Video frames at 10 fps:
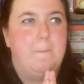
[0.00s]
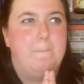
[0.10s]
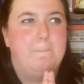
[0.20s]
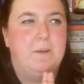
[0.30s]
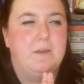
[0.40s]

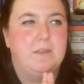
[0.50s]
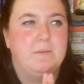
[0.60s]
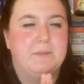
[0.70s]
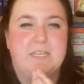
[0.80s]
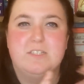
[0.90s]
But
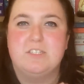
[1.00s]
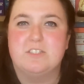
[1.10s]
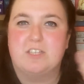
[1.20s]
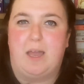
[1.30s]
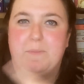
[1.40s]
because
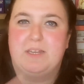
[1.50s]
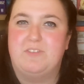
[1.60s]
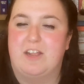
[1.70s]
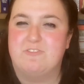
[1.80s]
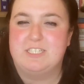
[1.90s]
it's happening
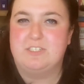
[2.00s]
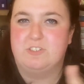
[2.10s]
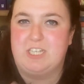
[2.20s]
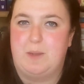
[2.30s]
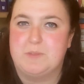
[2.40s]
for every single
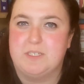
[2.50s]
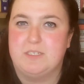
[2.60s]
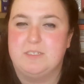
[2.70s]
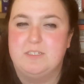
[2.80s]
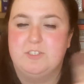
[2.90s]

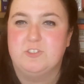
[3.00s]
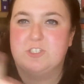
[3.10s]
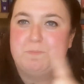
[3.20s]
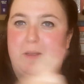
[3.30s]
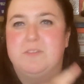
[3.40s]
chapter, you're
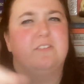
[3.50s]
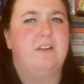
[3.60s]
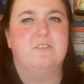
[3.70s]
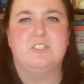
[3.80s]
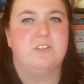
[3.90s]
just bouncing
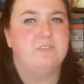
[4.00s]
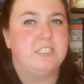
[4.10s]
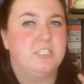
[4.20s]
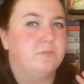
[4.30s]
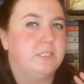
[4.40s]
around and you don't really
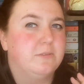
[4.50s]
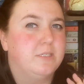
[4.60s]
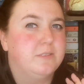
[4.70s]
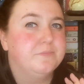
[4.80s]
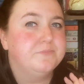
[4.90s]
know where you
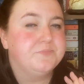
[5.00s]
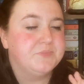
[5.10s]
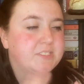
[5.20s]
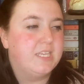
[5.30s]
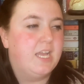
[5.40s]
are.
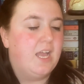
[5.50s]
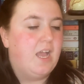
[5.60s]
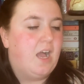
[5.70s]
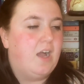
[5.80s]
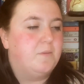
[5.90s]

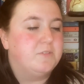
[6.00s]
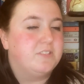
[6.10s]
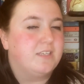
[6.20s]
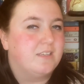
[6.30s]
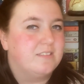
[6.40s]

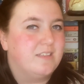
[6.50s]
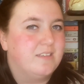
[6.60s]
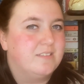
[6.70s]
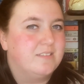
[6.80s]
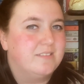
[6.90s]
So yes,
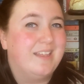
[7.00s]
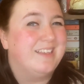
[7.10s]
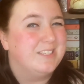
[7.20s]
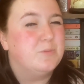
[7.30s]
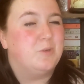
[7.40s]
that
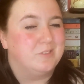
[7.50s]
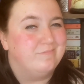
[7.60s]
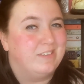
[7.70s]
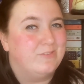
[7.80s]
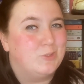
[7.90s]
is one,
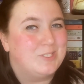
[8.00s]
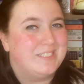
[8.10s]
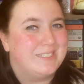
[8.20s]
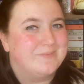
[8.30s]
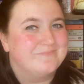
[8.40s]

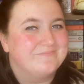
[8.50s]
unfortunately.